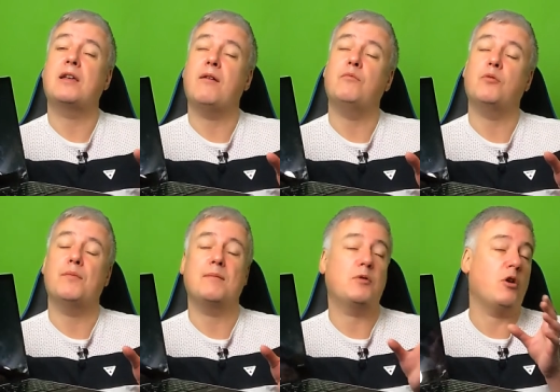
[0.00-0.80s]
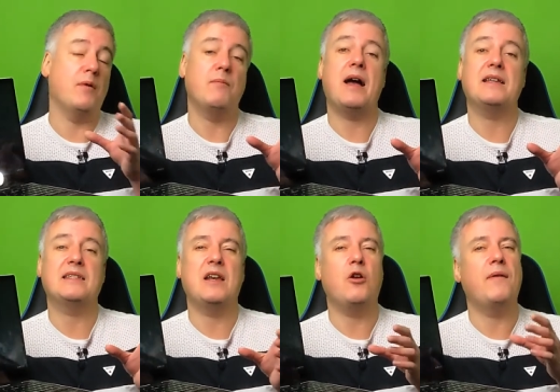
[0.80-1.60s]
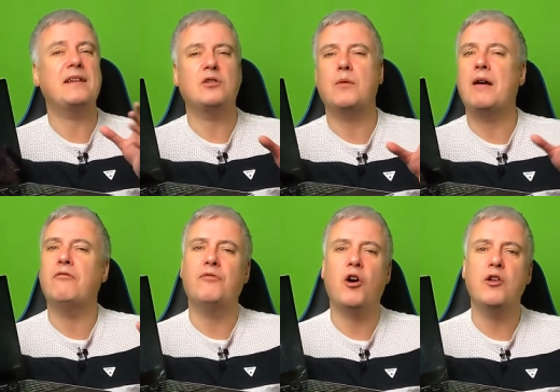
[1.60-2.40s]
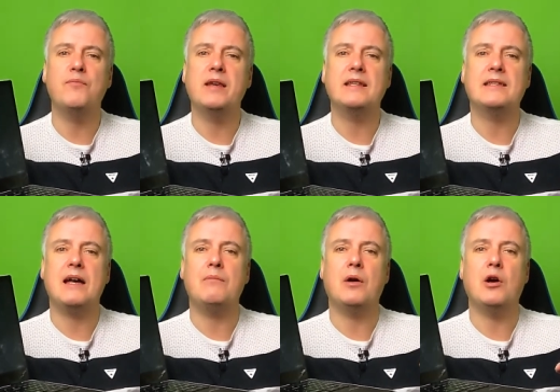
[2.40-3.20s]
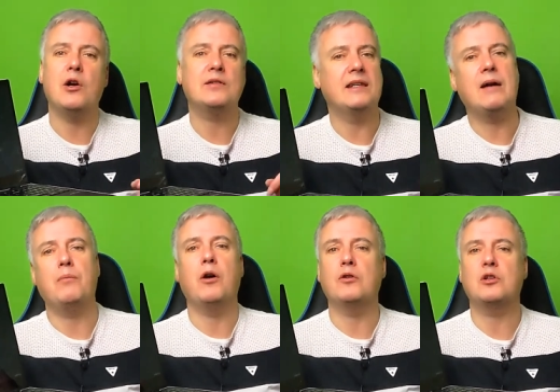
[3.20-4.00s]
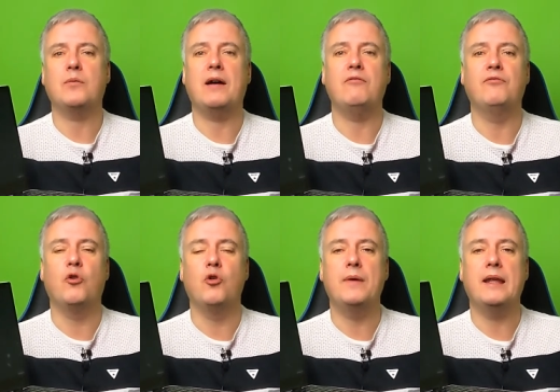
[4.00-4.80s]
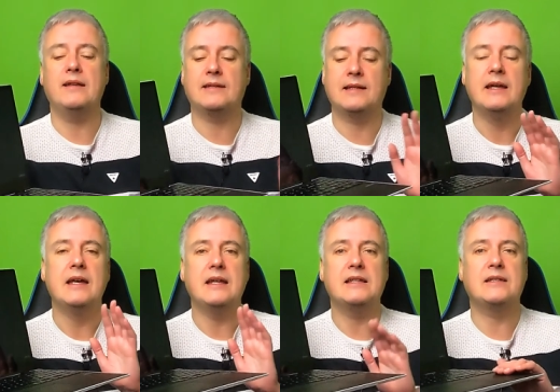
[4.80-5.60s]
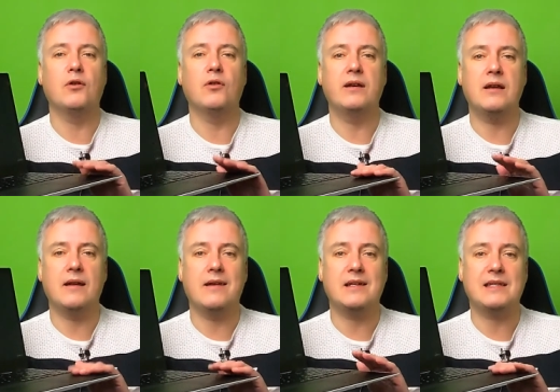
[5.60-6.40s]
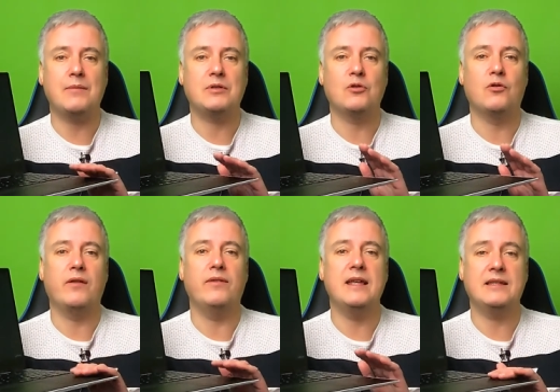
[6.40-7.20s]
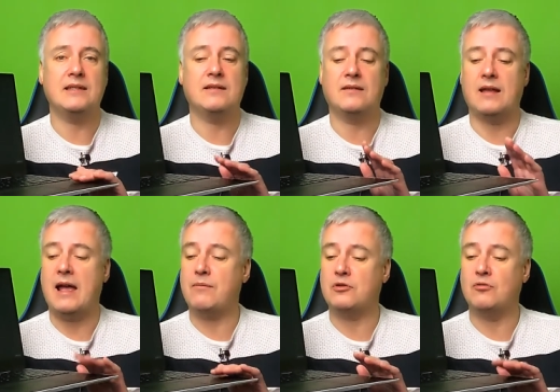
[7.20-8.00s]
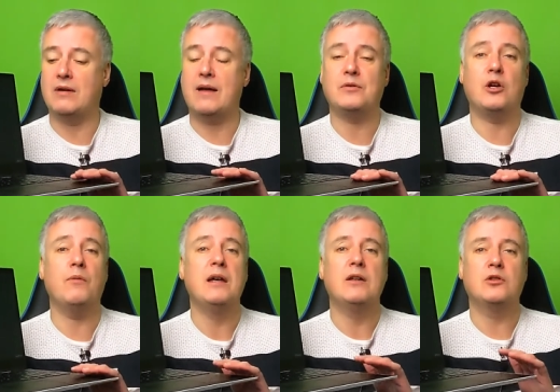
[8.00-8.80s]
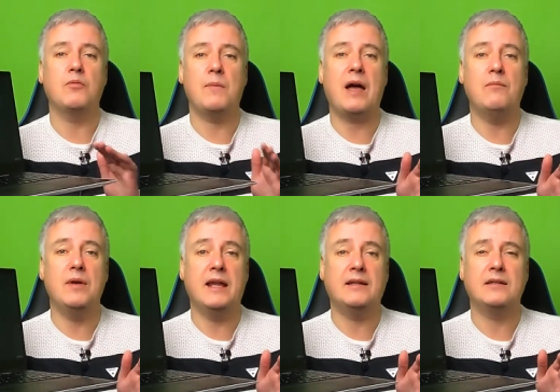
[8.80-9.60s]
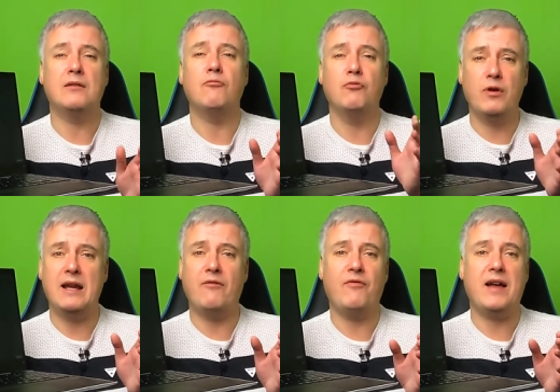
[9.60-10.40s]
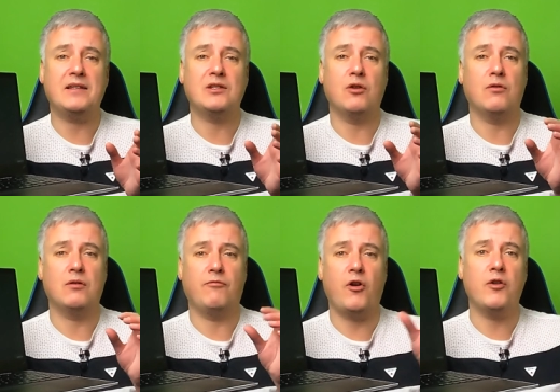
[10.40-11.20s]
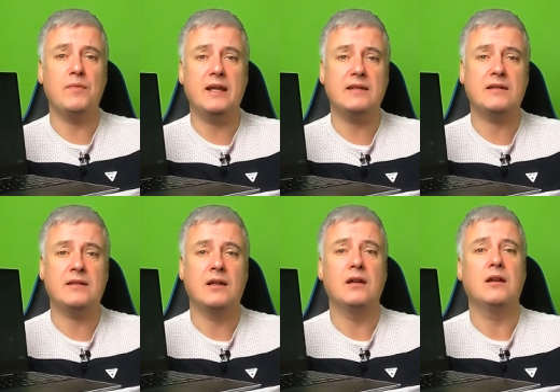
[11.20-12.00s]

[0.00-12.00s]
coming back saying, oh, that took about five minutes, that part, and that part took about four minutes. Installing a Linux app store on this actual laptop took me about a minute, really fast. So five minutes,